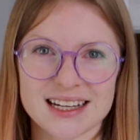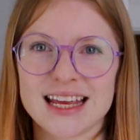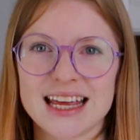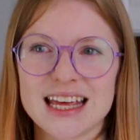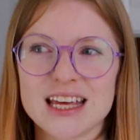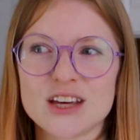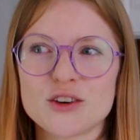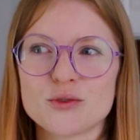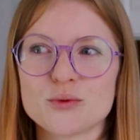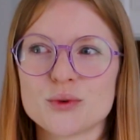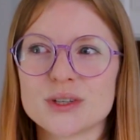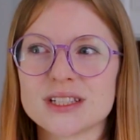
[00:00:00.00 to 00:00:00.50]

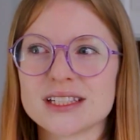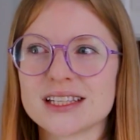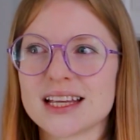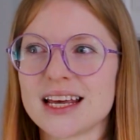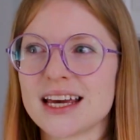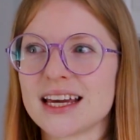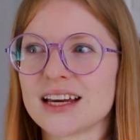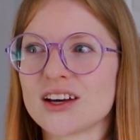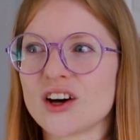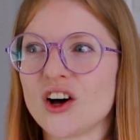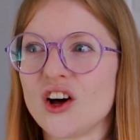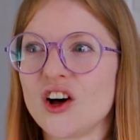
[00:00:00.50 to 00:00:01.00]
It was
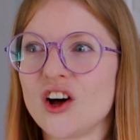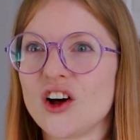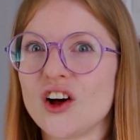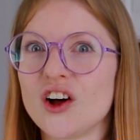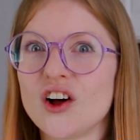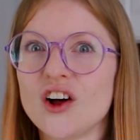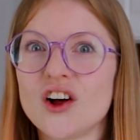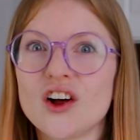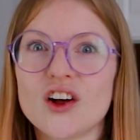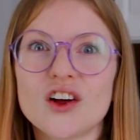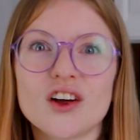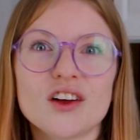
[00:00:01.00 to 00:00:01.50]
like
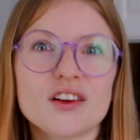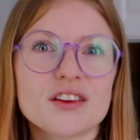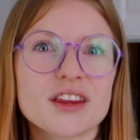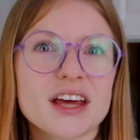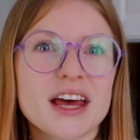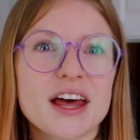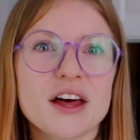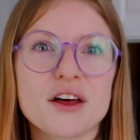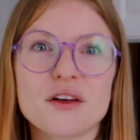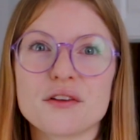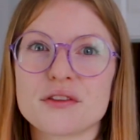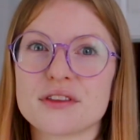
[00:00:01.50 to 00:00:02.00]
all the
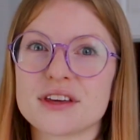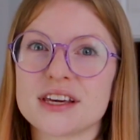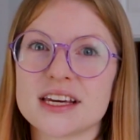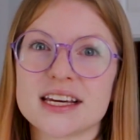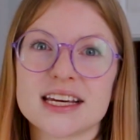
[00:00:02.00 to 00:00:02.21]
healthy